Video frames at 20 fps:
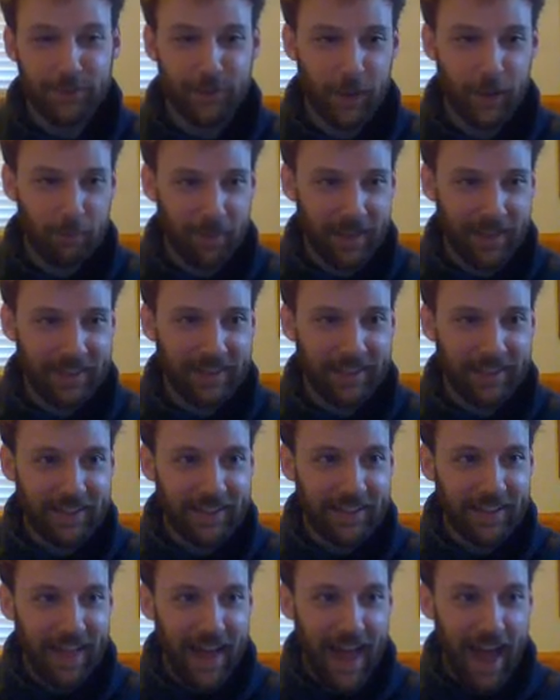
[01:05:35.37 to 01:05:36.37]
So I'm
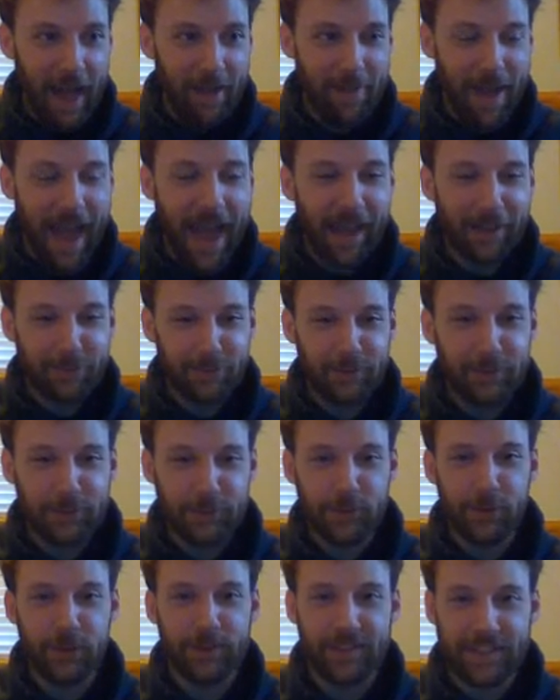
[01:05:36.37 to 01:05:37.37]
actually
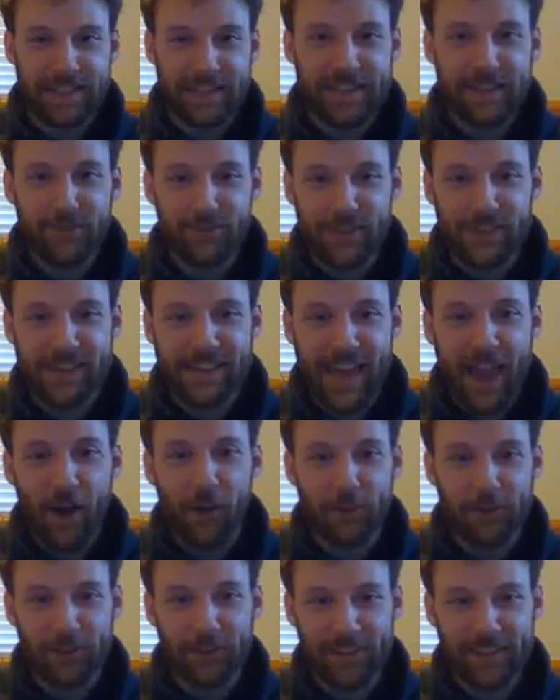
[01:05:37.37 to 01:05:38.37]
doing the EV
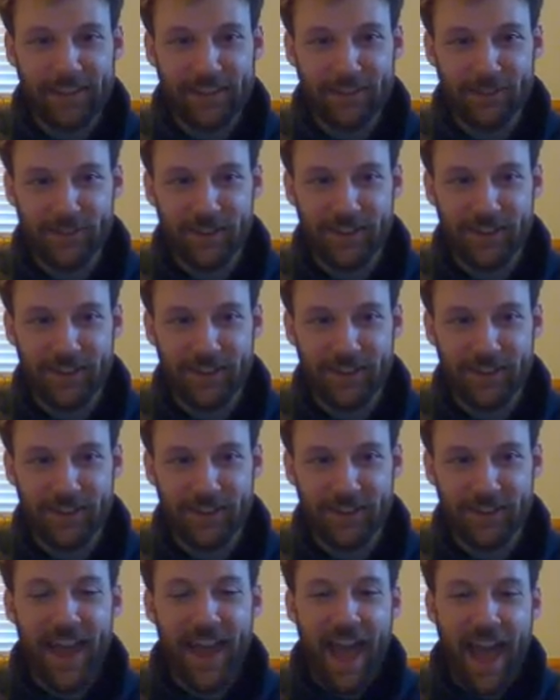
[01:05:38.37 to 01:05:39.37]
calculation
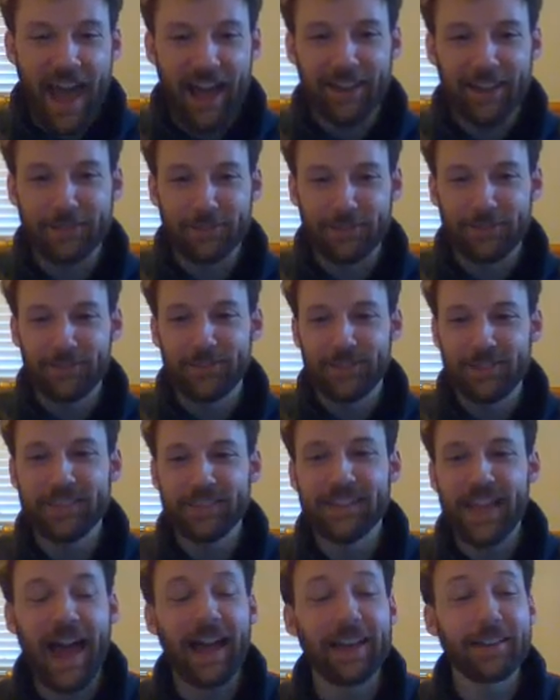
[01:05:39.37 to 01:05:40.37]
as
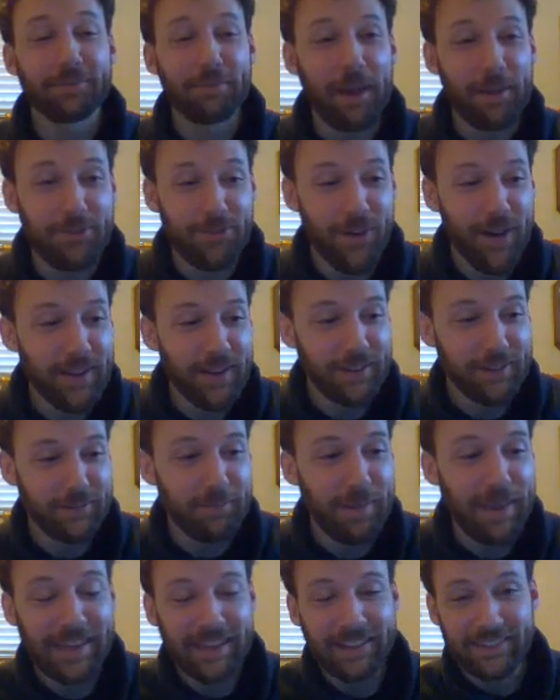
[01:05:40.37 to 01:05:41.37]
my friend is
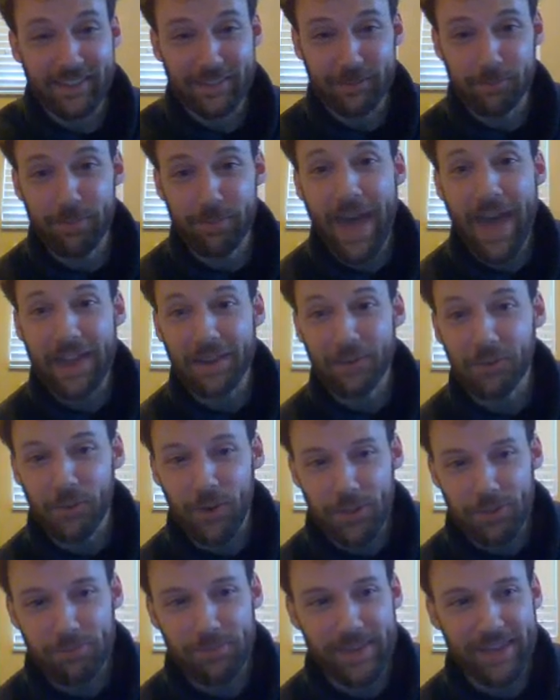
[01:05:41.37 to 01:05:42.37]
making this bet
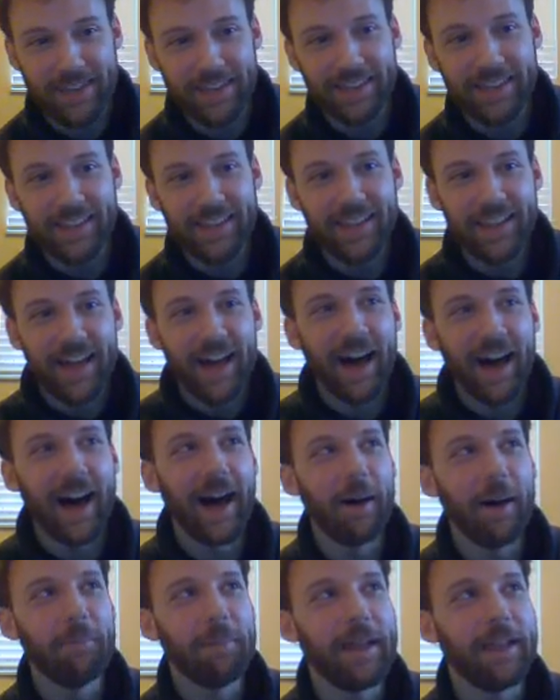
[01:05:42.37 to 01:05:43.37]
with me.
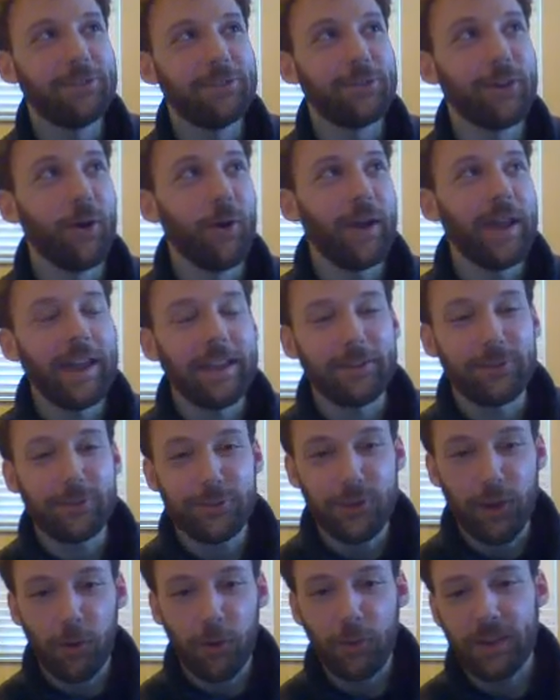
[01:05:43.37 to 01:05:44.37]
And so it's
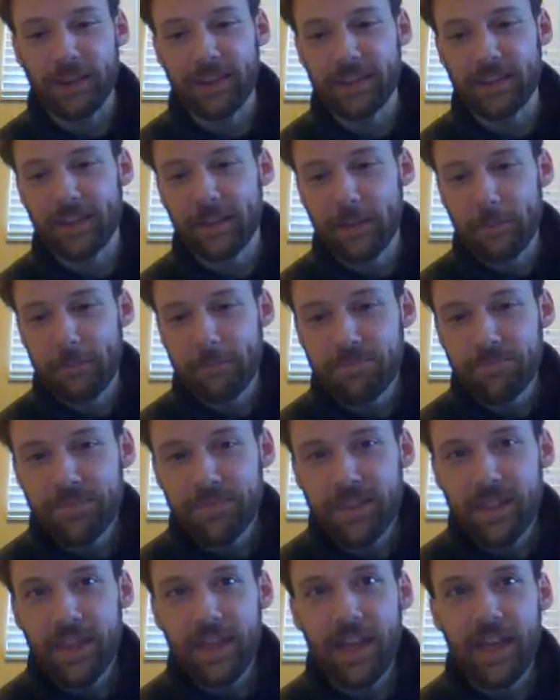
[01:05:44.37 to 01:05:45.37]
showing
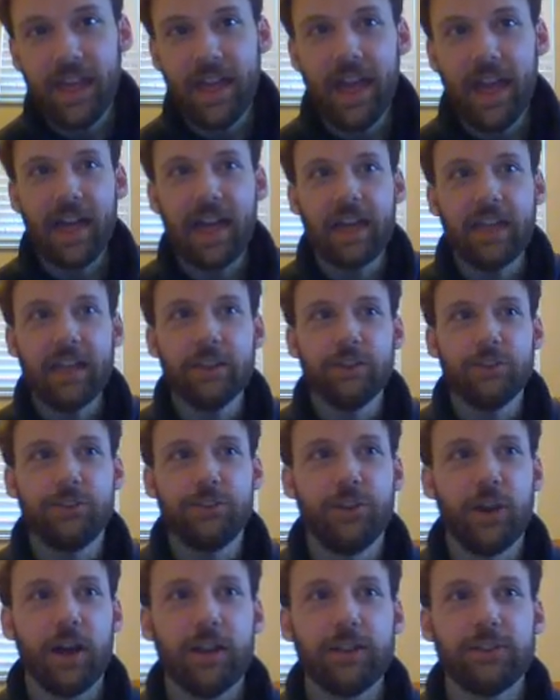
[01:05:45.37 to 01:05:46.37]

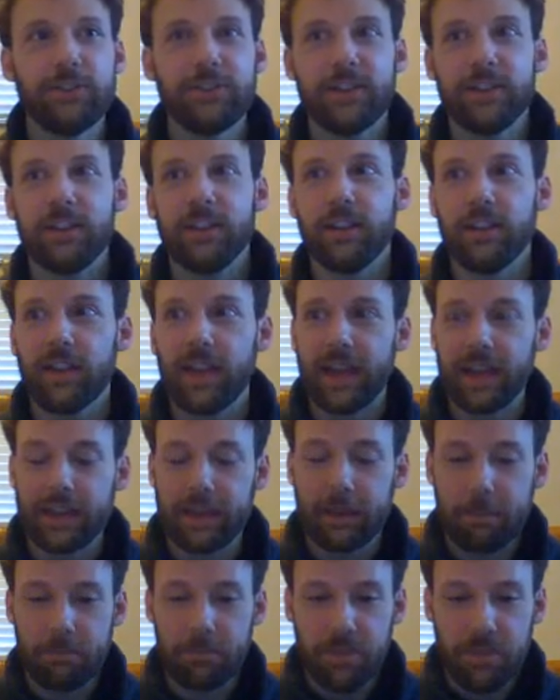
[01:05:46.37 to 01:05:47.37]
just
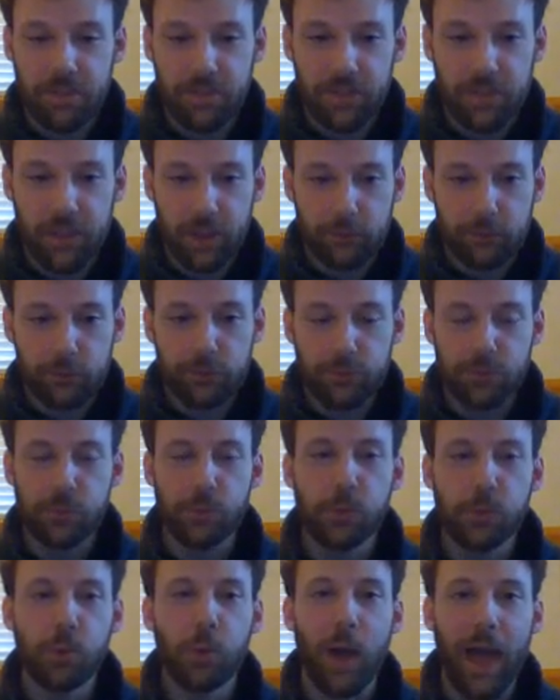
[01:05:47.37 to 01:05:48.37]
like the
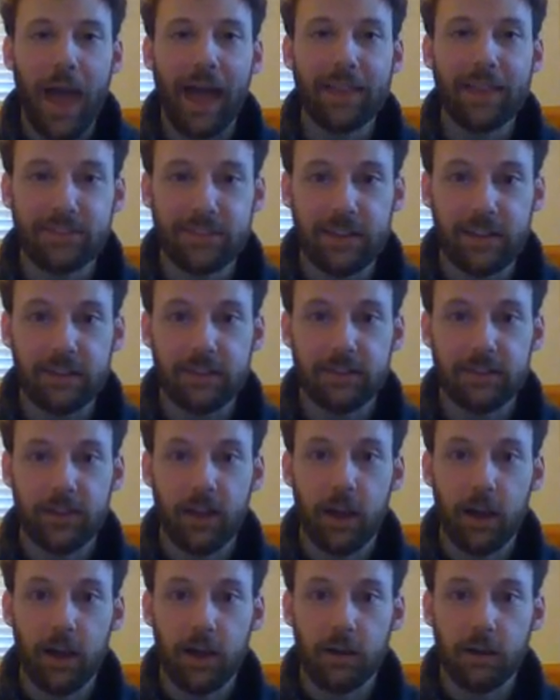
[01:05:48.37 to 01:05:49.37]
true
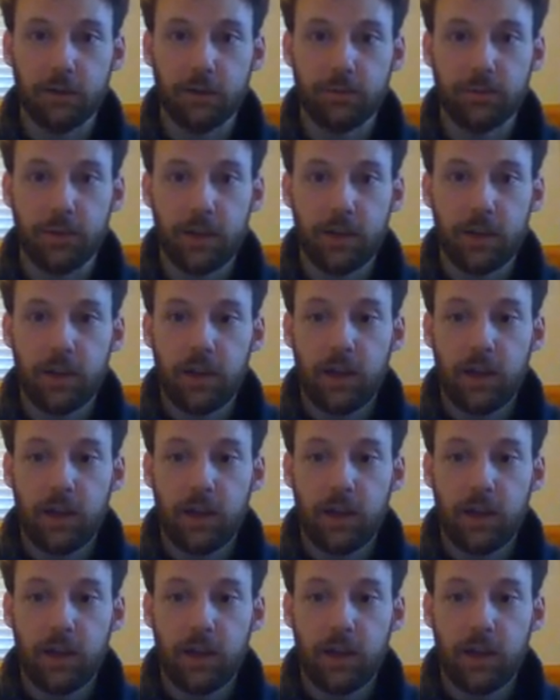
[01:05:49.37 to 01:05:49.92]
essence of